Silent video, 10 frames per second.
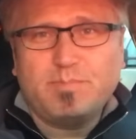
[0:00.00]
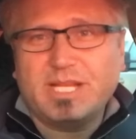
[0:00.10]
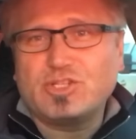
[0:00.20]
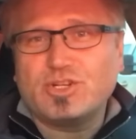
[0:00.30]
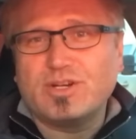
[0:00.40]

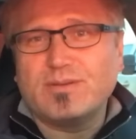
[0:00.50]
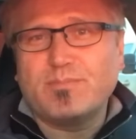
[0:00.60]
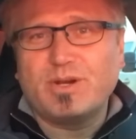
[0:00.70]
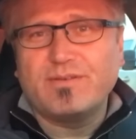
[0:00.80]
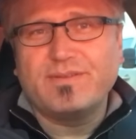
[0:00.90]
picture
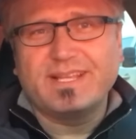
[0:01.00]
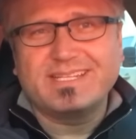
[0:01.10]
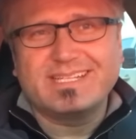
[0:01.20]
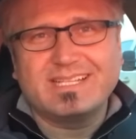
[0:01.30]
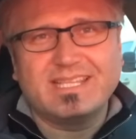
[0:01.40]

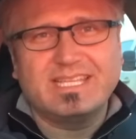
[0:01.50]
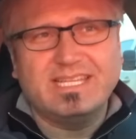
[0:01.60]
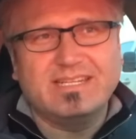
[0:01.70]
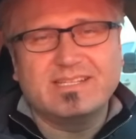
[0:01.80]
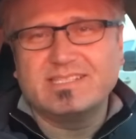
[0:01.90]
perfect
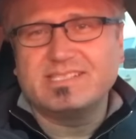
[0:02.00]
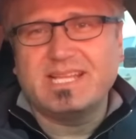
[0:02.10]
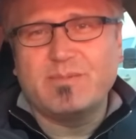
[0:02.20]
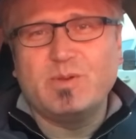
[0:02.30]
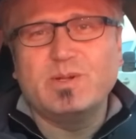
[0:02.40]
clean because
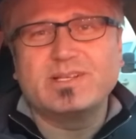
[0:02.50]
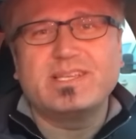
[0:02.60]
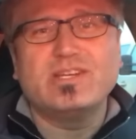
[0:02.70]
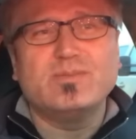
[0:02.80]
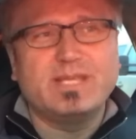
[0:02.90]
Tammy will
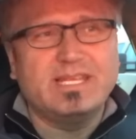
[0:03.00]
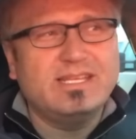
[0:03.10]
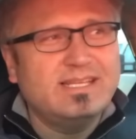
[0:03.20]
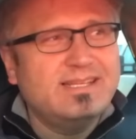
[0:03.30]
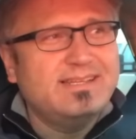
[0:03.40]
kill me
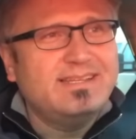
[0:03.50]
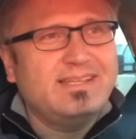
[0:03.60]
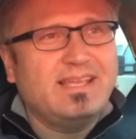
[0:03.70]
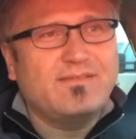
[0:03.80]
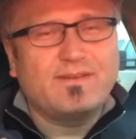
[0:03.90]

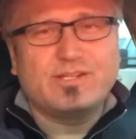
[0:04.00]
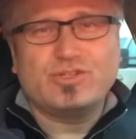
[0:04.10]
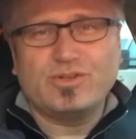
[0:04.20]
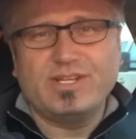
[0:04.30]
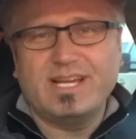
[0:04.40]
if I
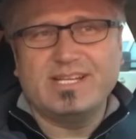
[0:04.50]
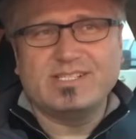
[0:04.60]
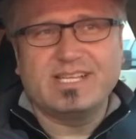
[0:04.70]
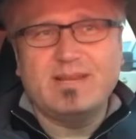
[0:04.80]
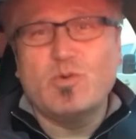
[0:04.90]
show you
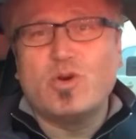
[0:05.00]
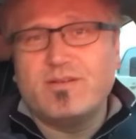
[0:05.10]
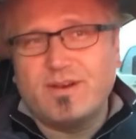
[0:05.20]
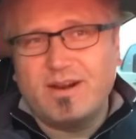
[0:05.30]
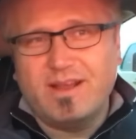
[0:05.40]
guys any more
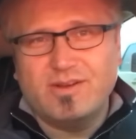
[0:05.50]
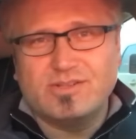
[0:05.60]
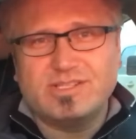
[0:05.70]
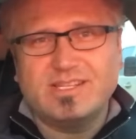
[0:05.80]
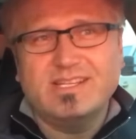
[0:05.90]
of our
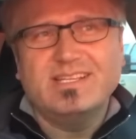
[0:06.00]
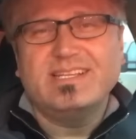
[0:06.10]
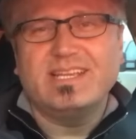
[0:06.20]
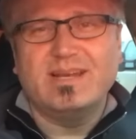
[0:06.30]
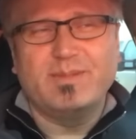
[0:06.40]
house
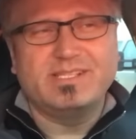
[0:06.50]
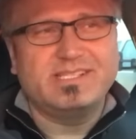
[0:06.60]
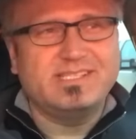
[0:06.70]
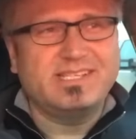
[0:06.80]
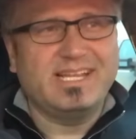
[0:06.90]
in a
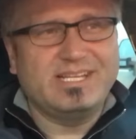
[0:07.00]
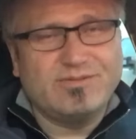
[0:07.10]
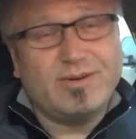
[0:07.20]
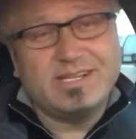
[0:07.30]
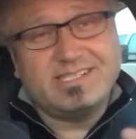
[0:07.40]
messy state.
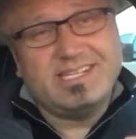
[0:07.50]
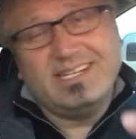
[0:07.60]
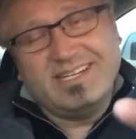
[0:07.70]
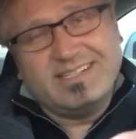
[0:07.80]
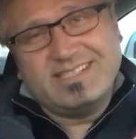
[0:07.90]
You've already
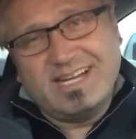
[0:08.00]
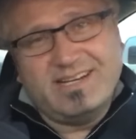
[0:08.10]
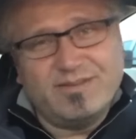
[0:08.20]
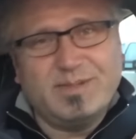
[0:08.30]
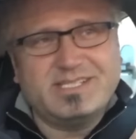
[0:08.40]
seen it in
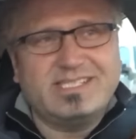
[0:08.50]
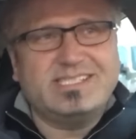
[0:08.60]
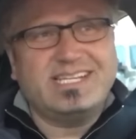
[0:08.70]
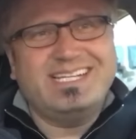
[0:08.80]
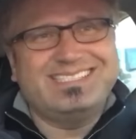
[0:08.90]
kind of a messy
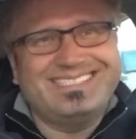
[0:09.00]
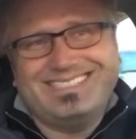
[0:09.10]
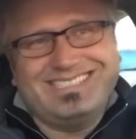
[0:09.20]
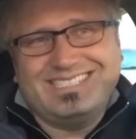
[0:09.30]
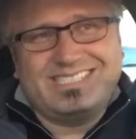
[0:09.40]
state
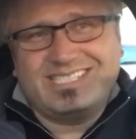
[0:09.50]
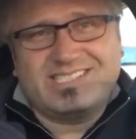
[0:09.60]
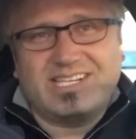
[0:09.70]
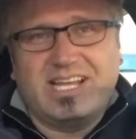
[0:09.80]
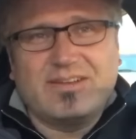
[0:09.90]
it's
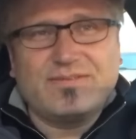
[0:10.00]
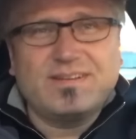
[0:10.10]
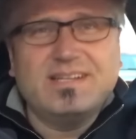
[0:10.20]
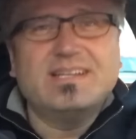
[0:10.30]
just life.